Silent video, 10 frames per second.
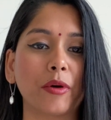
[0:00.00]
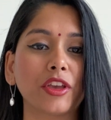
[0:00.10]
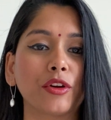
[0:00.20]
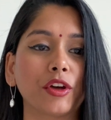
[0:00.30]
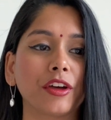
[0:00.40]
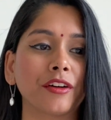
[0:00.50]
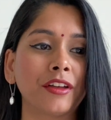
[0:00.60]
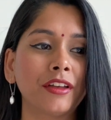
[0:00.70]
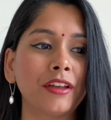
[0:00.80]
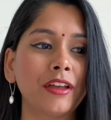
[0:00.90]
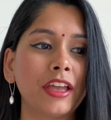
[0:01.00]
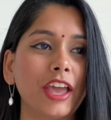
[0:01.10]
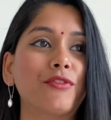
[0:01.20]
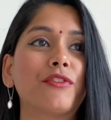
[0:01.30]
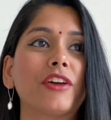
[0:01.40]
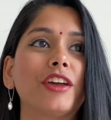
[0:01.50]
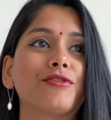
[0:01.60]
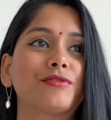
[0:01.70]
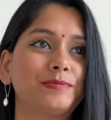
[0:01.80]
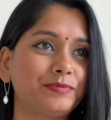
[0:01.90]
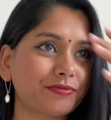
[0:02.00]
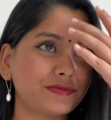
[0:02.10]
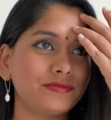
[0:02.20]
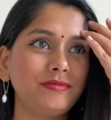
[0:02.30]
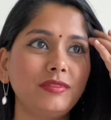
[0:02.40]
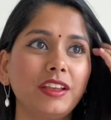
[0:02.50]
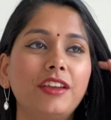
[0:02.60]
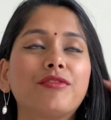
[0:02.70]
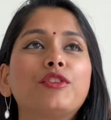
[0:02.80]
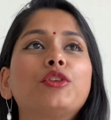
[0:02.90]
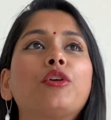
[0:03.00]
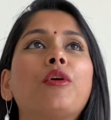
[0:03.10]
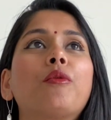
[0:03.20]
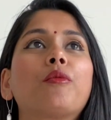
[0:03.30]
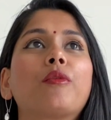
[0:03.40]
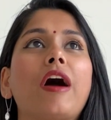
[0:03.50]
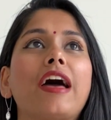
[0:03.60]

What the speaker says: are you going to, if you know,